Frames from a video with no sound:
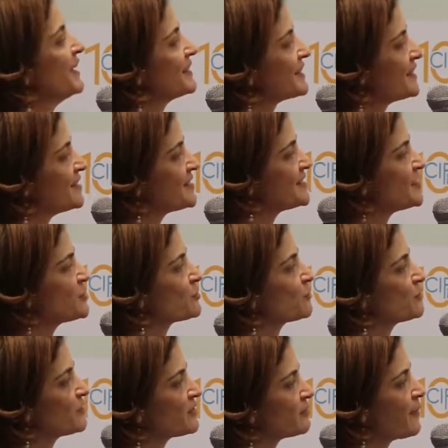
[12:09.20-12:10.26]

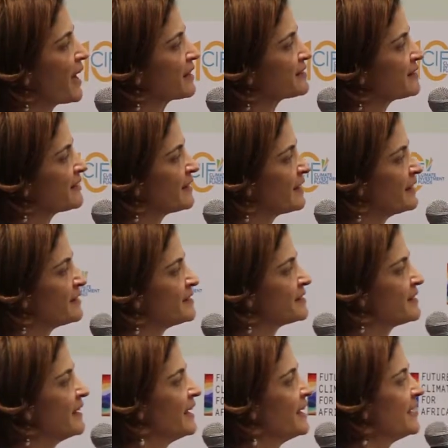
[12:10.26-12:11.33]
transition to smart
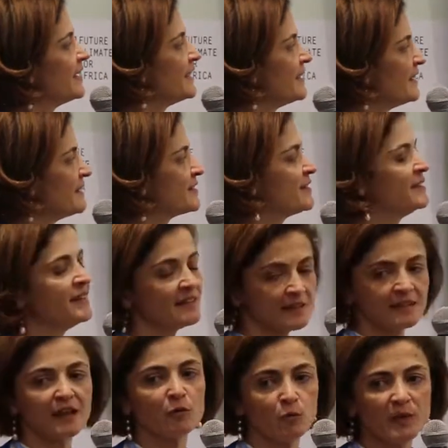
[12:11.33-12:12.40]
grids
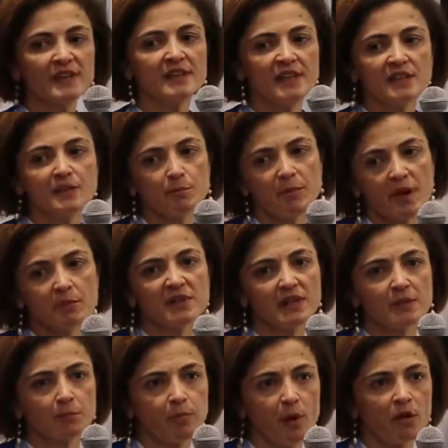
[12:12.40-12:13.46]
we need
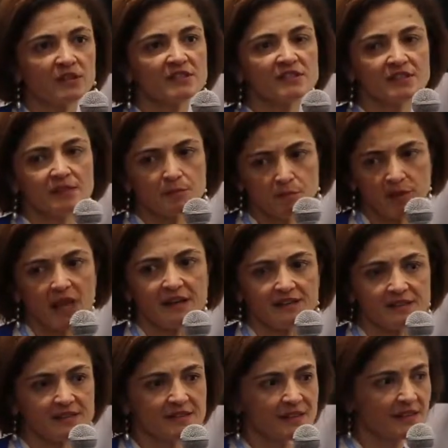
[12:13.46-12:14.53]
public policy in
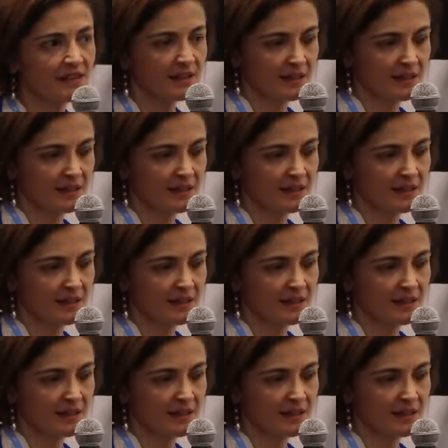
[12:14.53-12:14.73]
place.